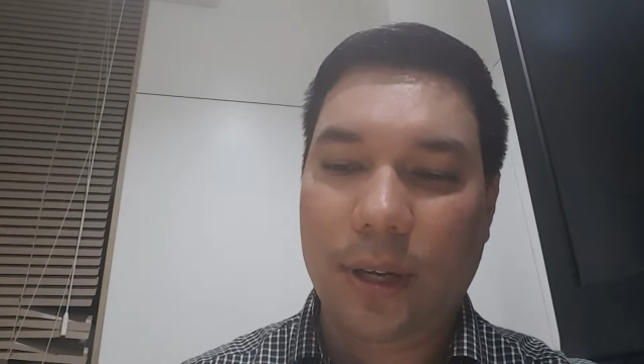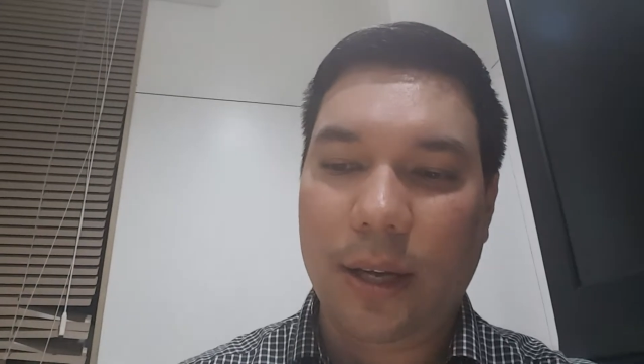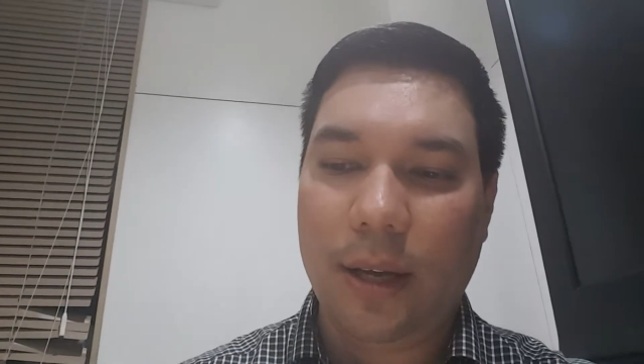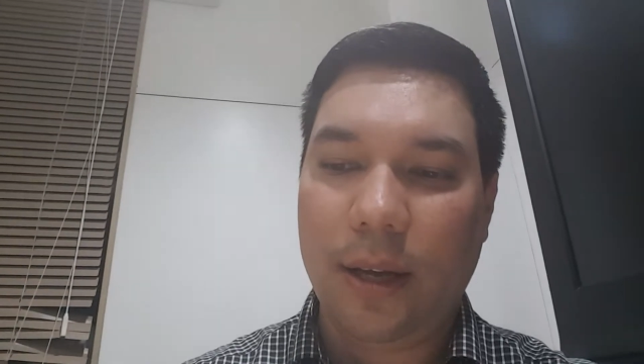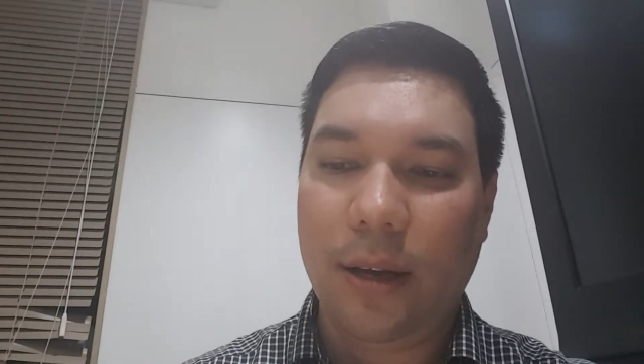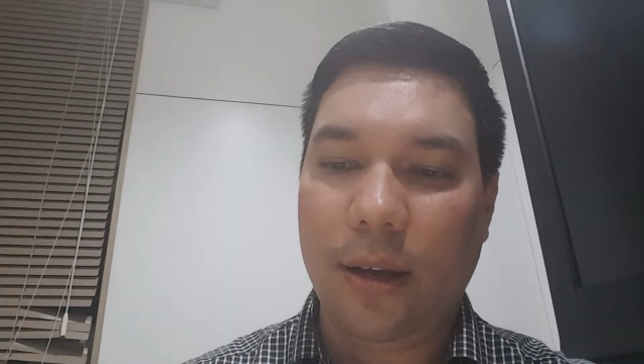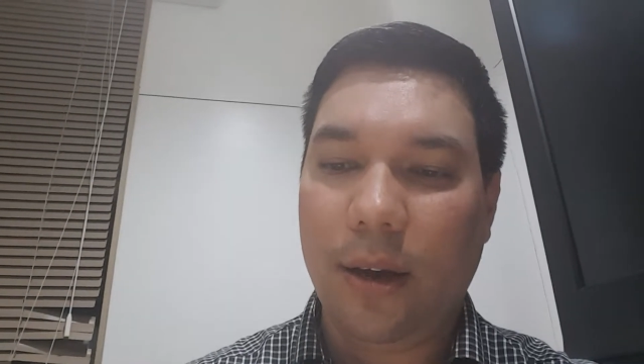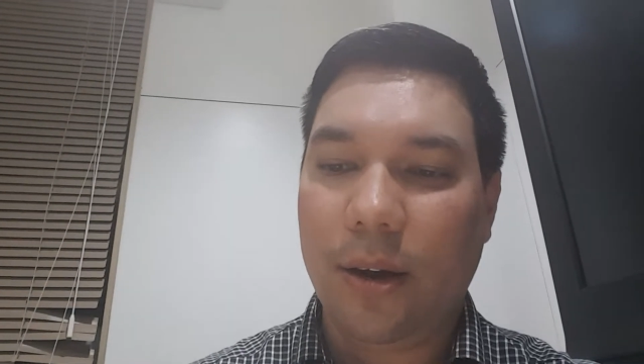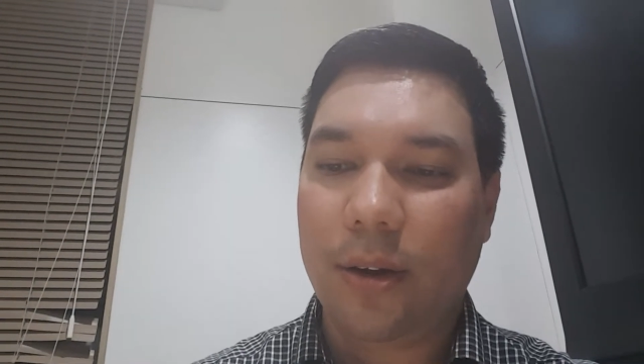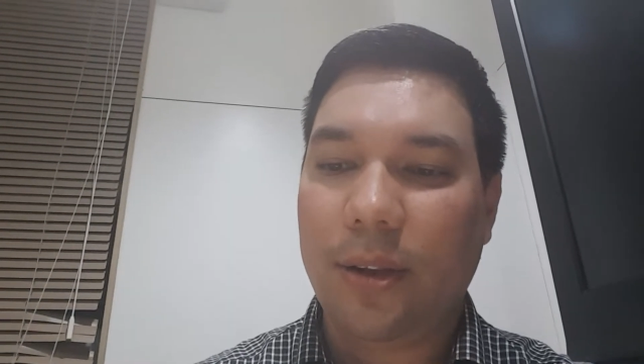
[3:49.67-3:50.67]

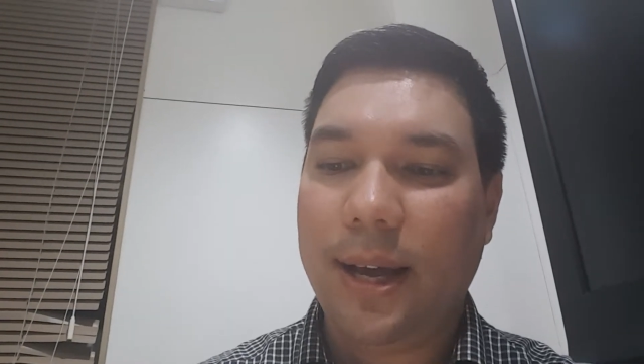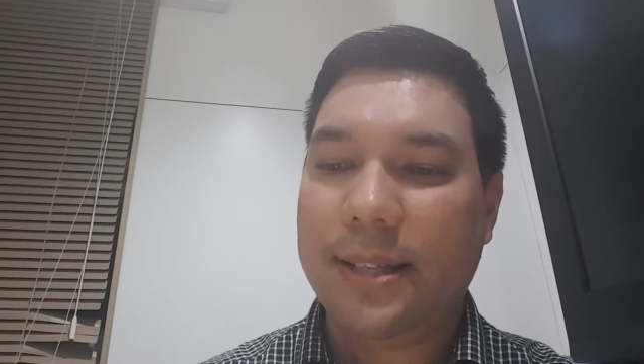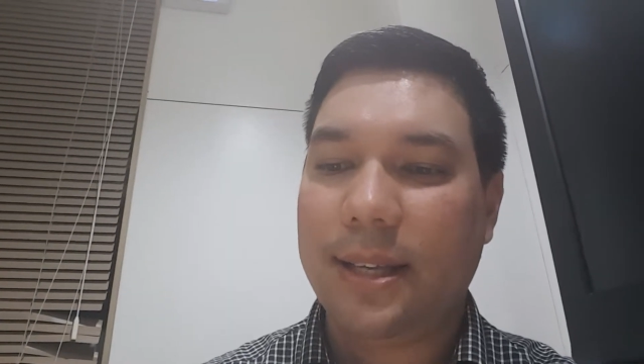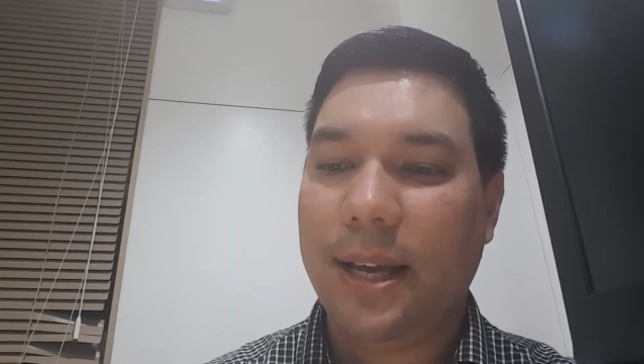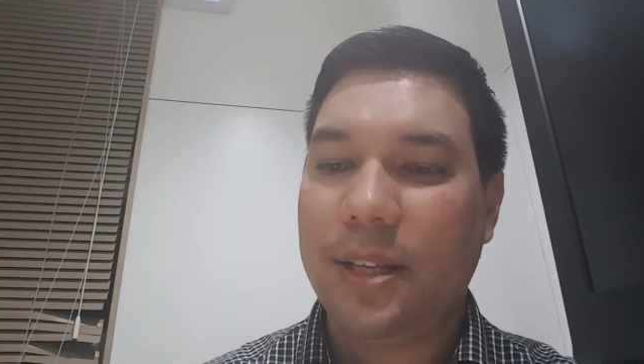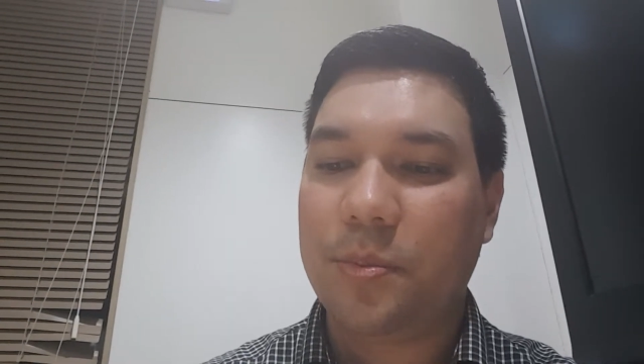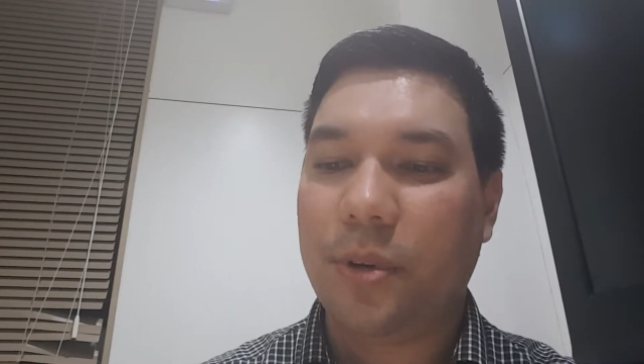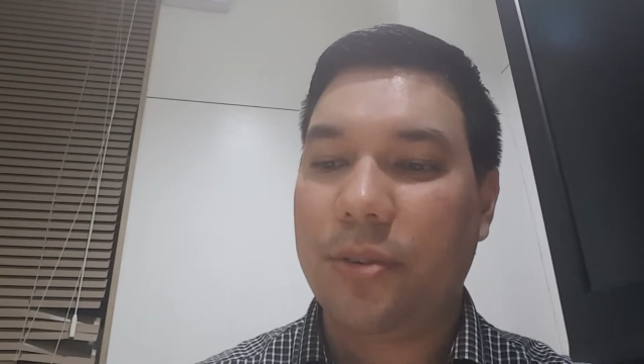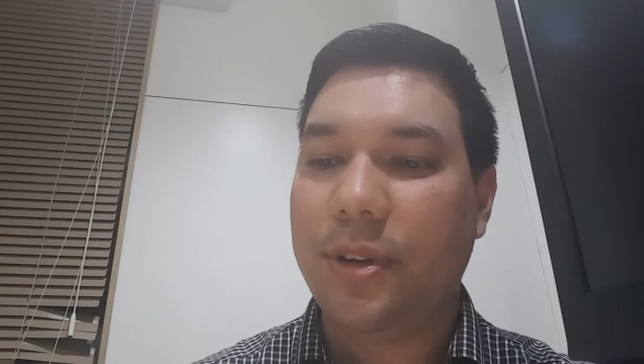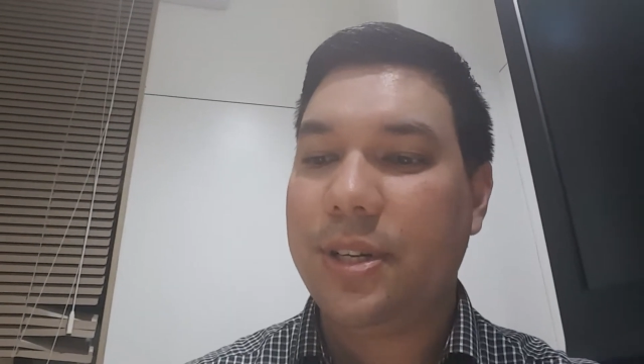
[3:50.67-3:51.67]
Our class has
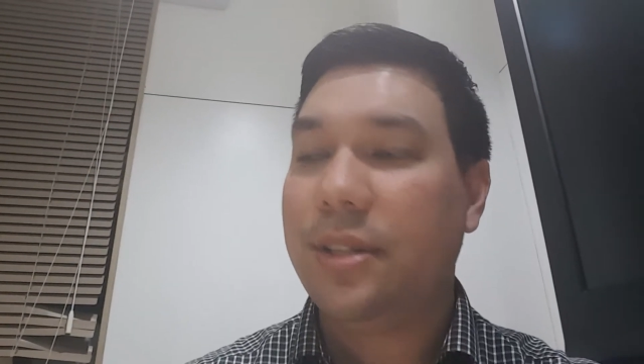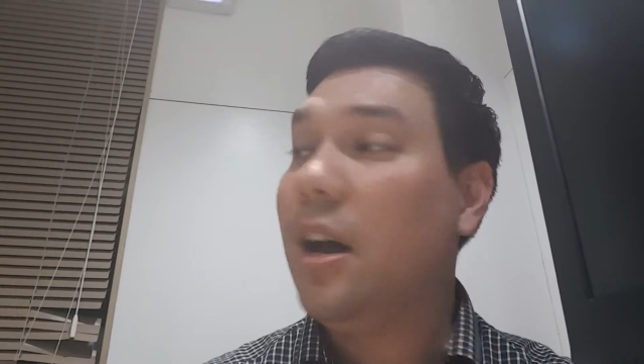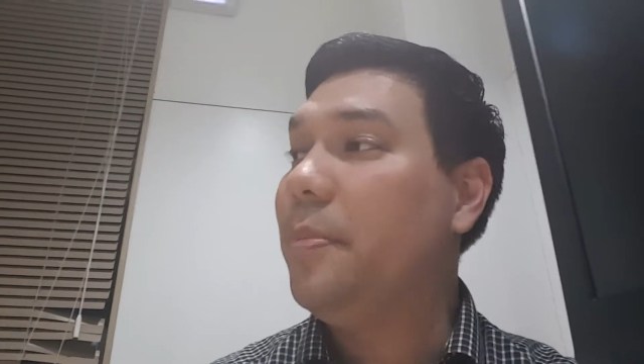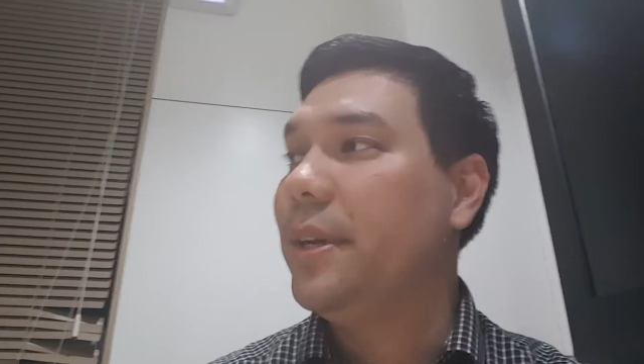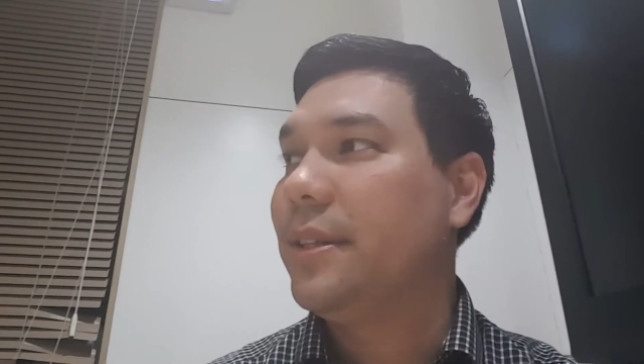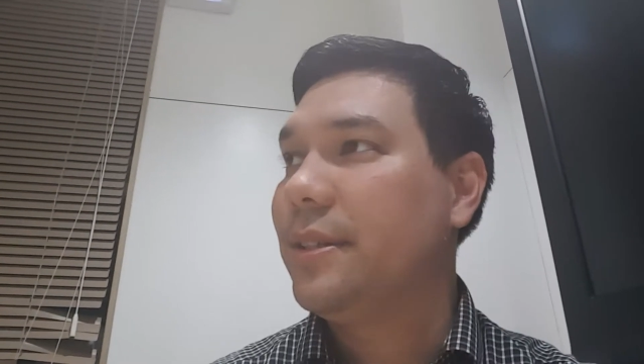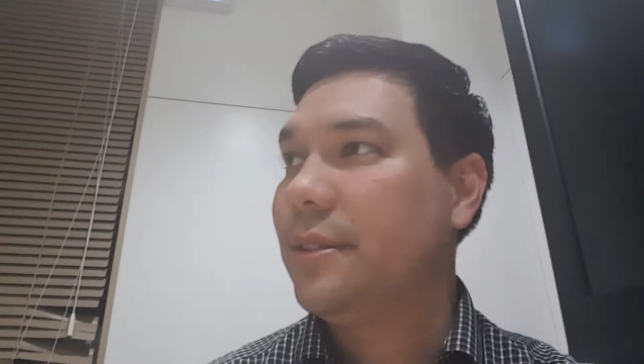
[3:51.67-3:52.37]
broad ranging topics.